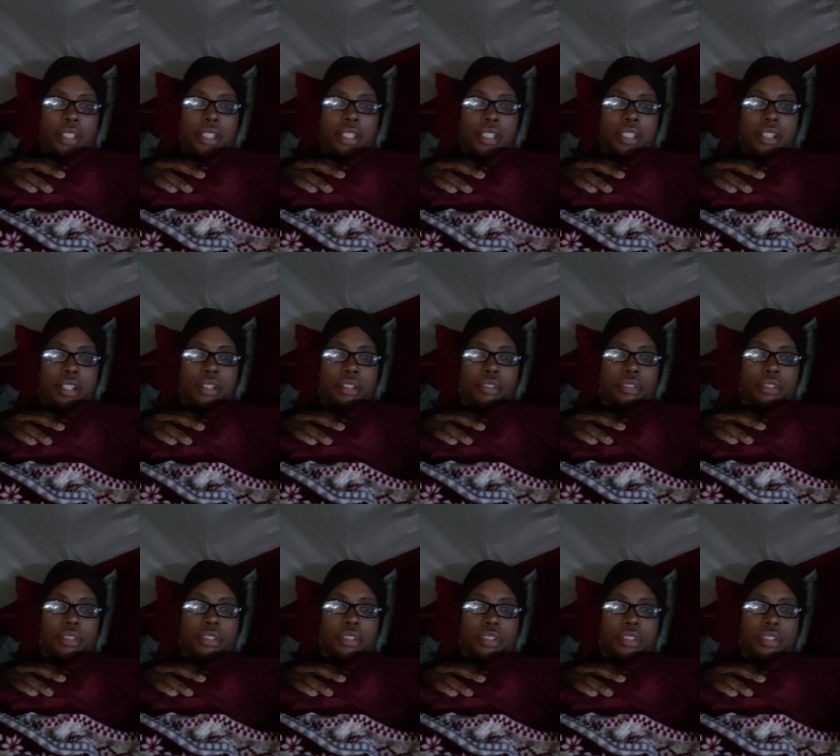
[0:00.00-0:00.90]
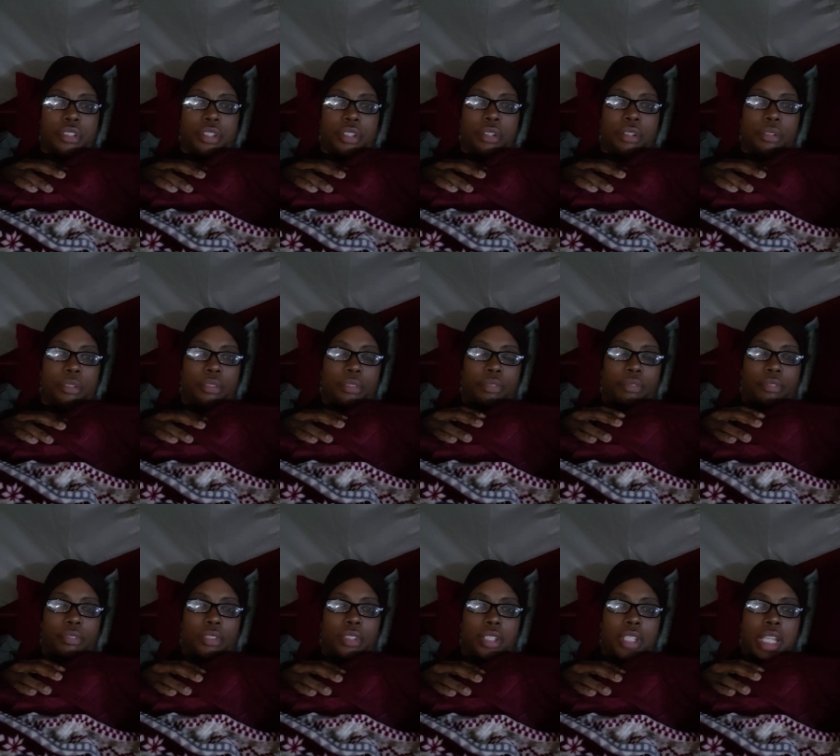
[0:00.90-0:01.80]
You know, so,
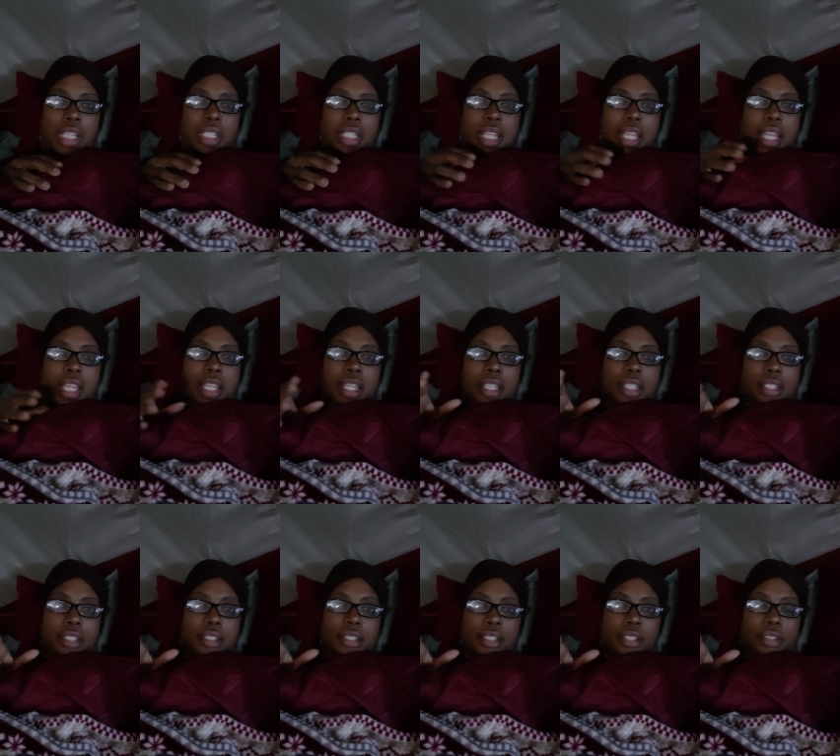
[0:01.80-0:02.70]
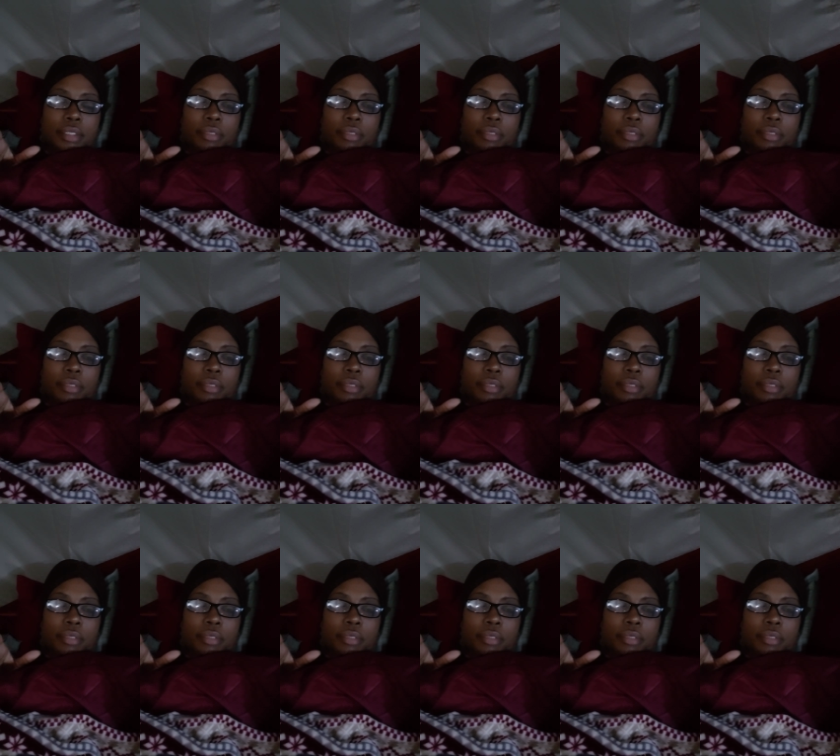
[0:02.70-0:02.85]
in the end,